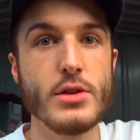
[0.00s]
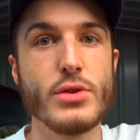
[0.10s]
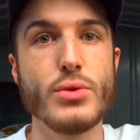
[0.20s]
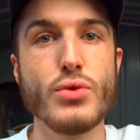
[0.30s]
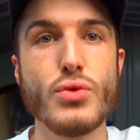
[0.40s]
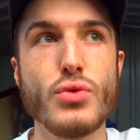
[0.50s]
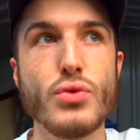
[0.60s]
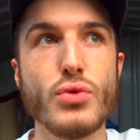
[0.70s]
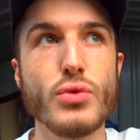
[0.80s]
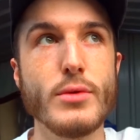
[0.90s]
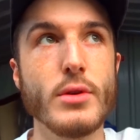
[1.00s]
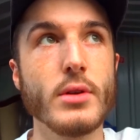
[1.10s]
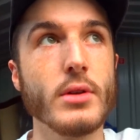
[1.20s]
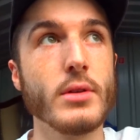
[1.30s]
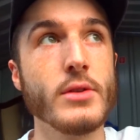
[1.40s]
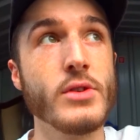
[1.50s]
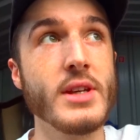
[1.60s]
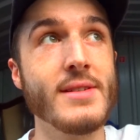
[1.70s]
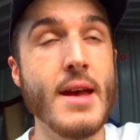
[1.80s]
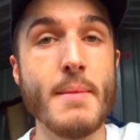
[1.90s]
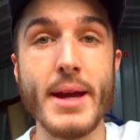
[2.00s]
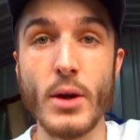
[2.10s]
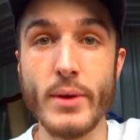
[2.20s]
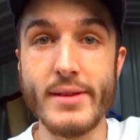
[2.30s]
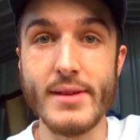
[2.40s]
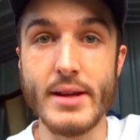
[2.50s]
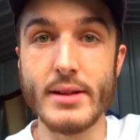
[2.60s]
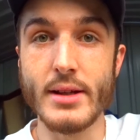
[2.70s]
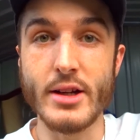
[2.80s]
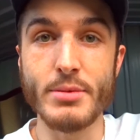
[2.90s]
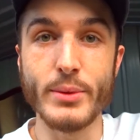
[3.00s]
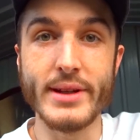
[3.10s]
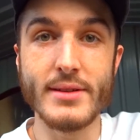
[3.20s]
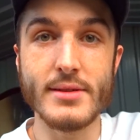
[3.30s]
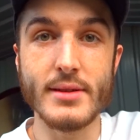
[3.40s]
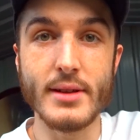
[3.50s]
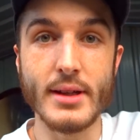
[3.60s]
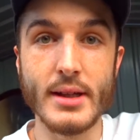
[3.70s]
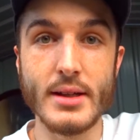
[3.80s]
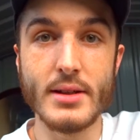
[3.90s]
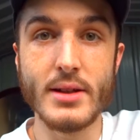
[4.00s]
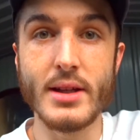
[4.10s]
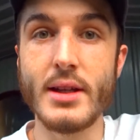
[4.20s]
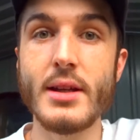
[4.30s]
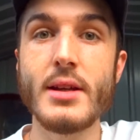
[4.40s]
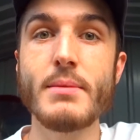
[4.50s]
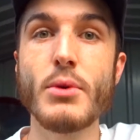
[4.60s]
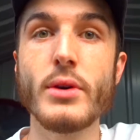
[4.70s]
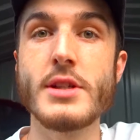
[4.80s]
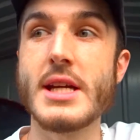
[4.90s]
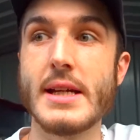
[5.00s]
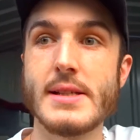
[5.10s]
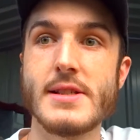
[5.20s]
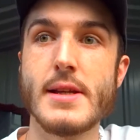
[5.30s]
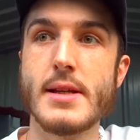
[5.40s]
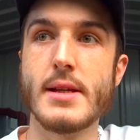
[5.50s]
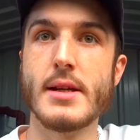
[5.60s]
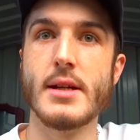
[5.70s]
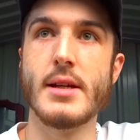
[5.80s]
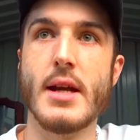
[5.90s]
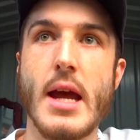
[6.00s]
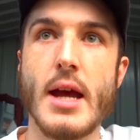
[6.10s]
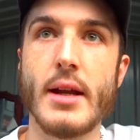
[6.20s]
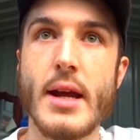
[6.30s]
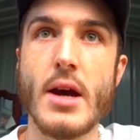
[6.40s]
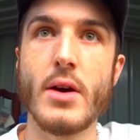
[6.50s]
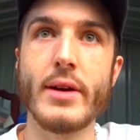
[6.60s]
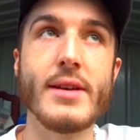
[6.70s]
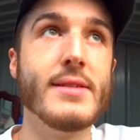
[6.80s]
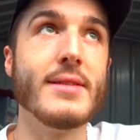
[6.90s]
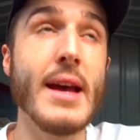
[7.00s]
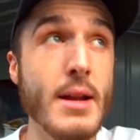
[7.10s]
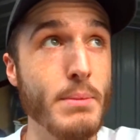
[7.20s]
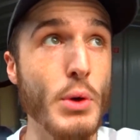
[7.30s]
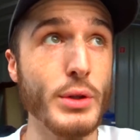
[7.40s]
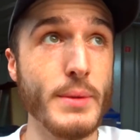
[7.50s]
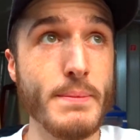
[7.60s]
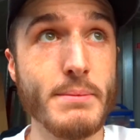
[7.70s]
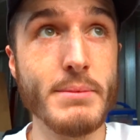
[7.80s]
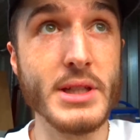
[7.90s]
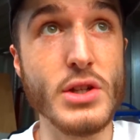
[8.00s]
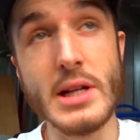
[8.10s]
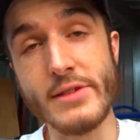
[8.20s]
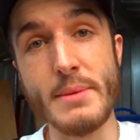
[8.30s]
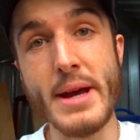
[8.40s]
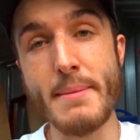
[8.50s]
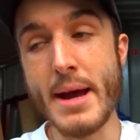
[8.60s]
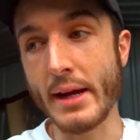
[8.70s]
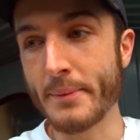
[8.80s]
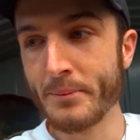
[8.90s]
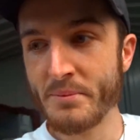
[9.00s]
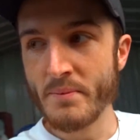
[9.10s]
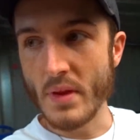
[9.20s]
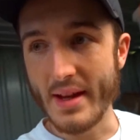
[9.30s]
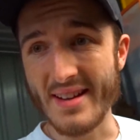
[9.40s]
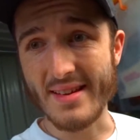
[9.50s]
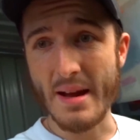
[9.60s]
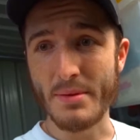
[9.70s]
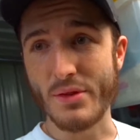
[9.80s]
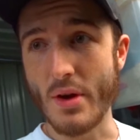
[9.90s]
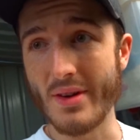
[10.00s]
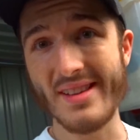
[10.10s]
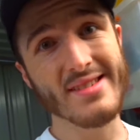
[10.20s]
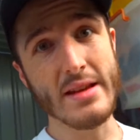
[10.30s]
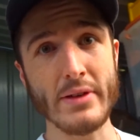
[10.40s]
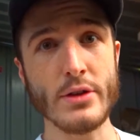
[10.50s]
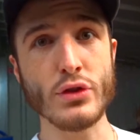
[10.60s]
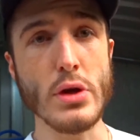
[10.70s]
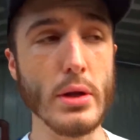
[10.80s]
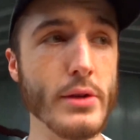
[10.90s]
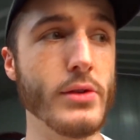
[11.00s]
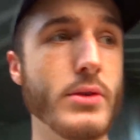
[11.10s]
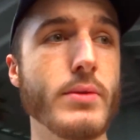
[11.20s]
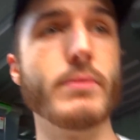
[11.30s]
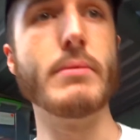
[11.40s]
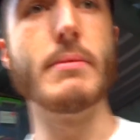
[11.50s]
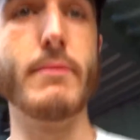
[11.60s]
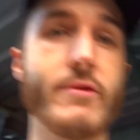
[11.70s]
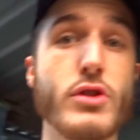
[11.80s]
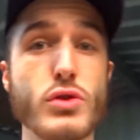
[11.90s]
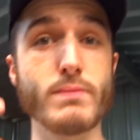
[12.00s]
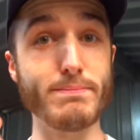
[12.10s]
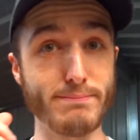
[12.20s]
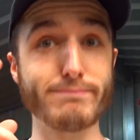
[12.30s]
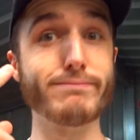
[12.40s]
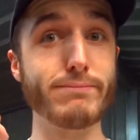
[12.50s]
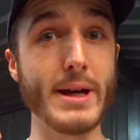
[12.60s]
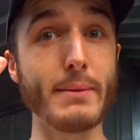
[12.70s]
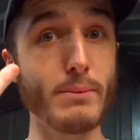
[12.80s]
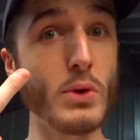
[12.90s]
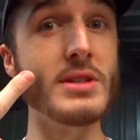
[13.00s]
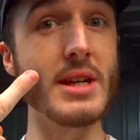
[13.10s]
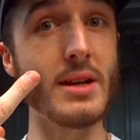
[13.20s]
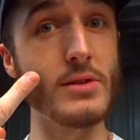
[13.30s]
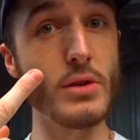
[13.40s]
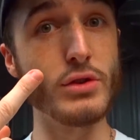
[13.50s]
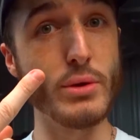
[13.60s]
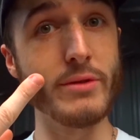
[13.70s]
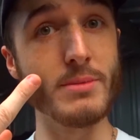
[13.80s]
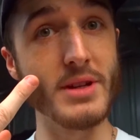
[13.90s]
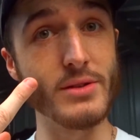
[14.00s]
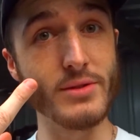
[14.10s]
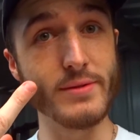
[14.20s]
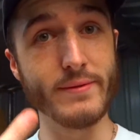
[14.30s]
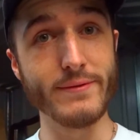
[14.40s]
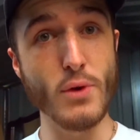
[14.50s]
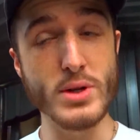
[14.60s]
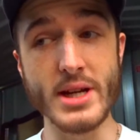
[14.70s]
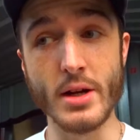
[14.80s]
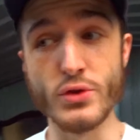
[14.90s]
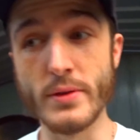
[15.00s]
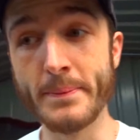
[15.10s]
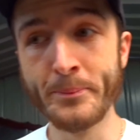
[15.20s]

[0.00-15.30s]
to see Zeb in Queensland in a couple of weeks, and he bought the tickets. Now, his dad bought them, but Tyler's gonna pay him back. As it happens, though, that's $700 for like one ticket, so two of them is $1,400.